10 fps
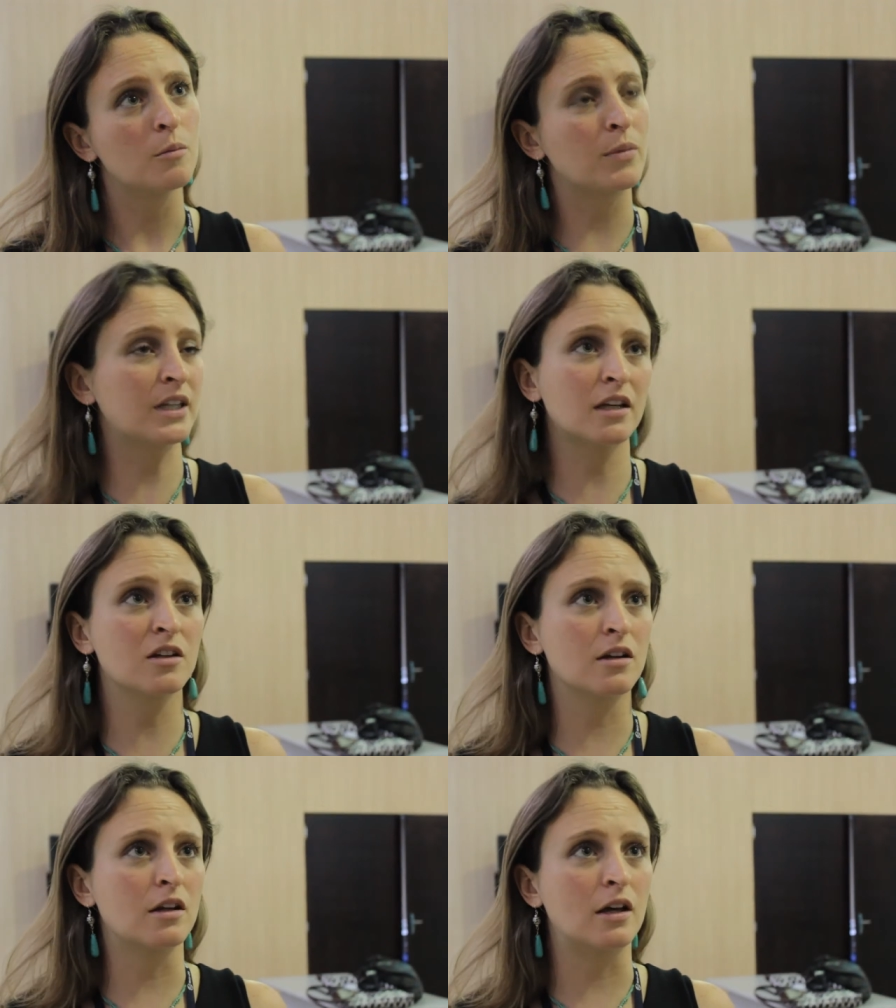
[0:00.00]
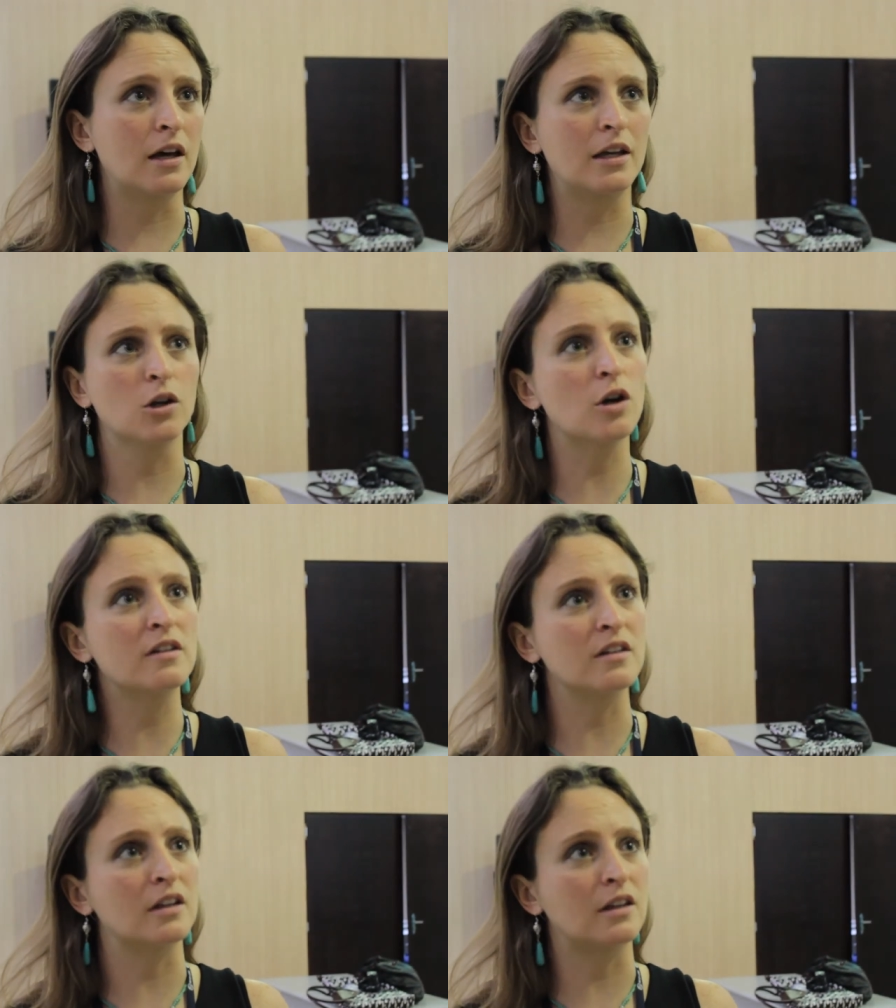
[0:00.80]
but then uh,
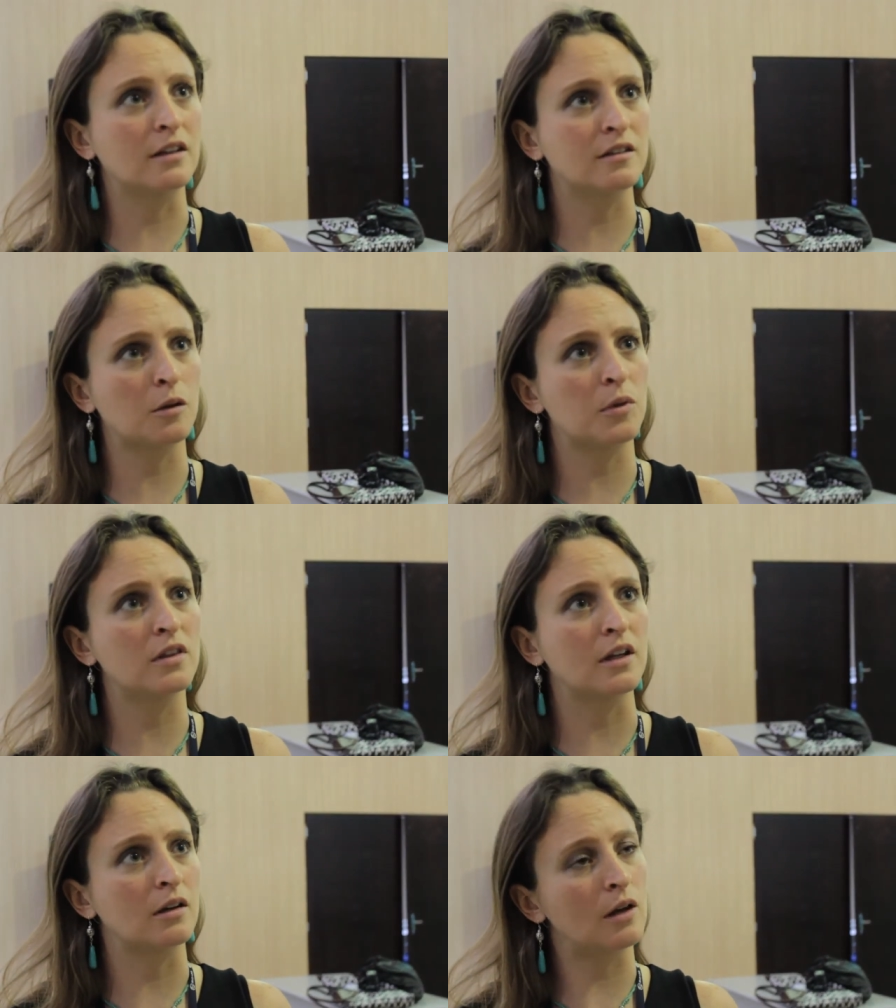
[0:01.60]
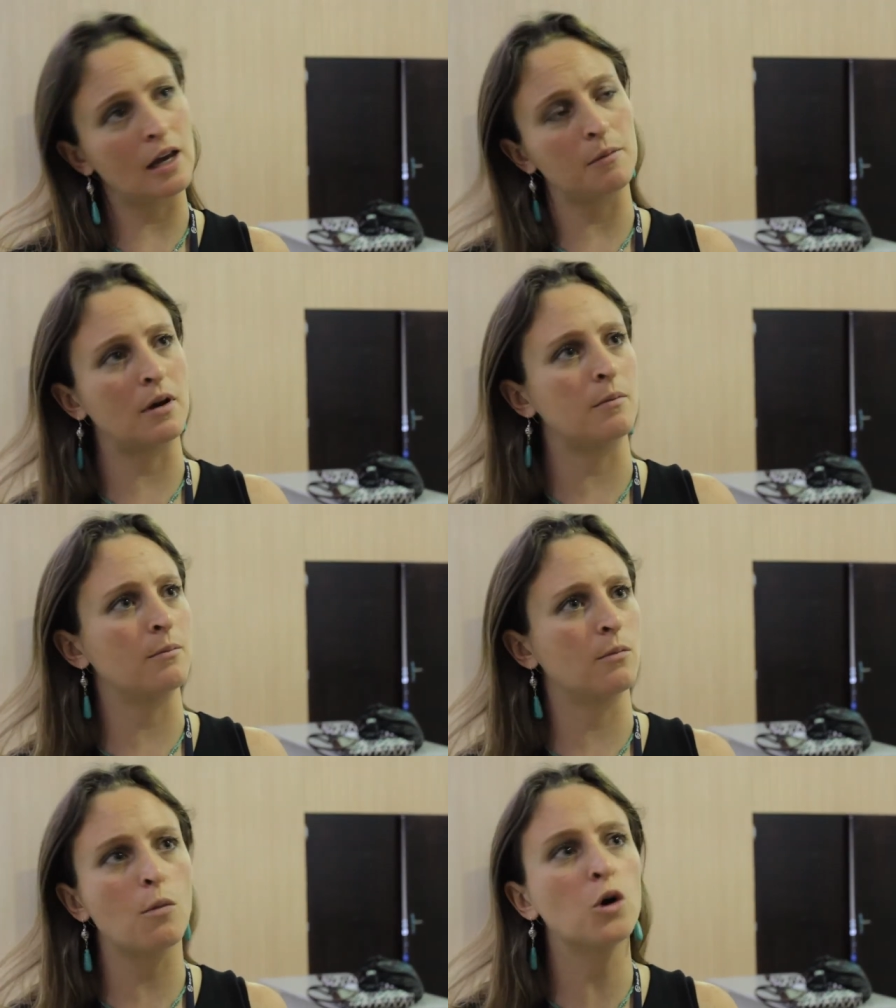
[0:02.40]
noticing that that's something that
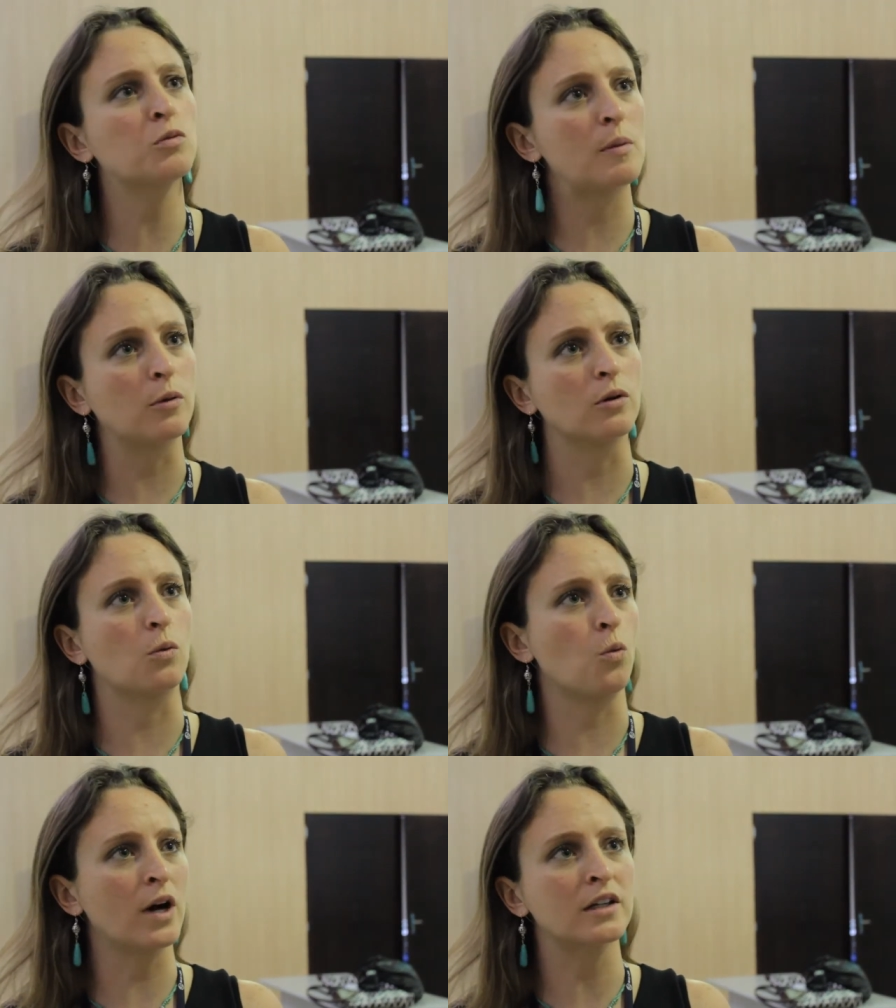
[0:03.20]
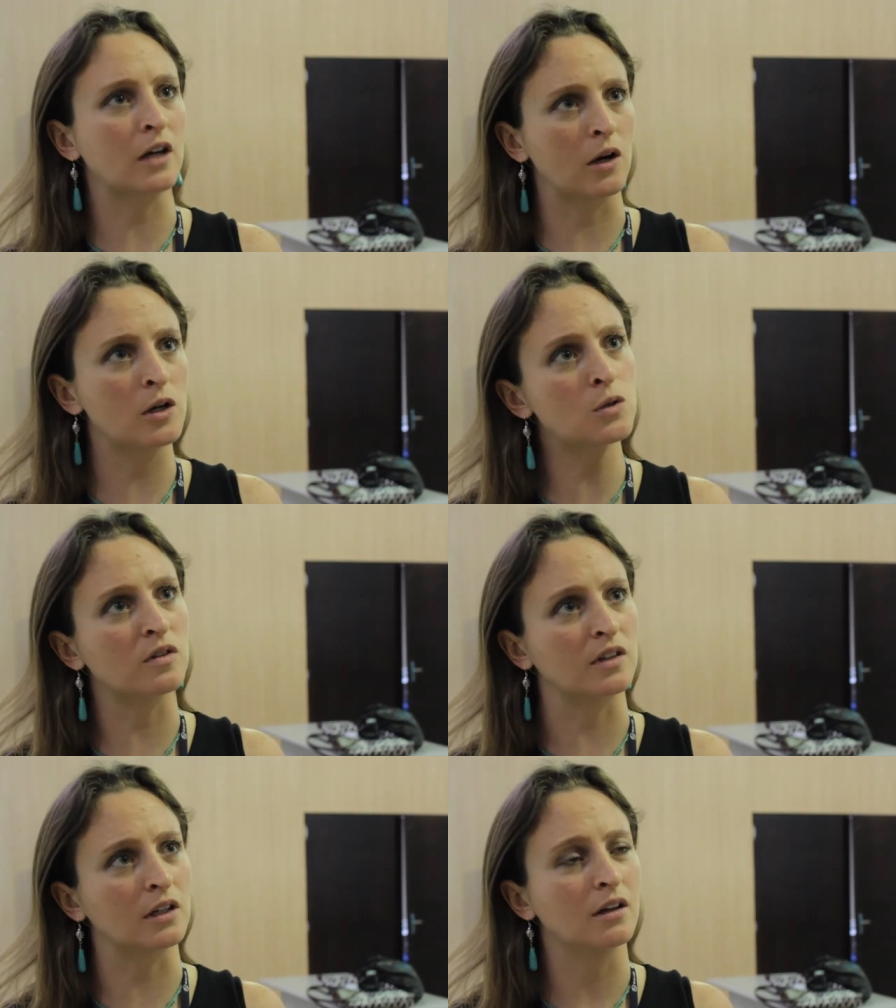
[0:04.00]
eh, most people want and are
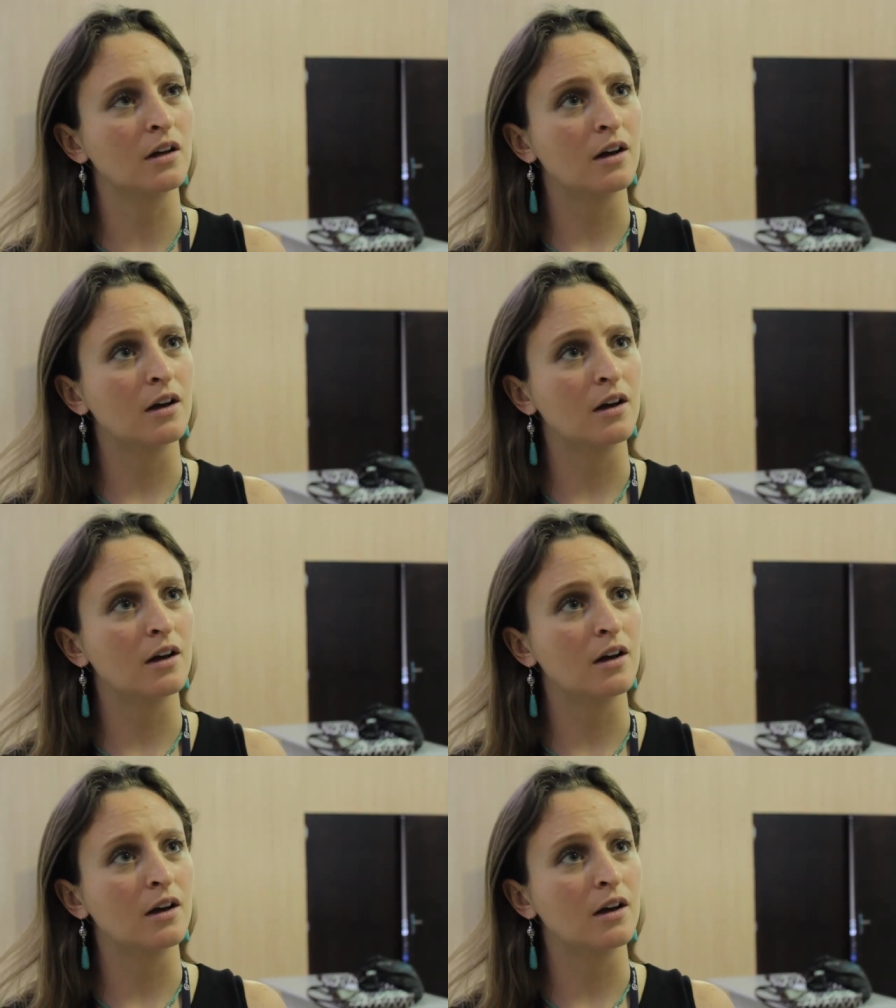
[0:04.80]
interested,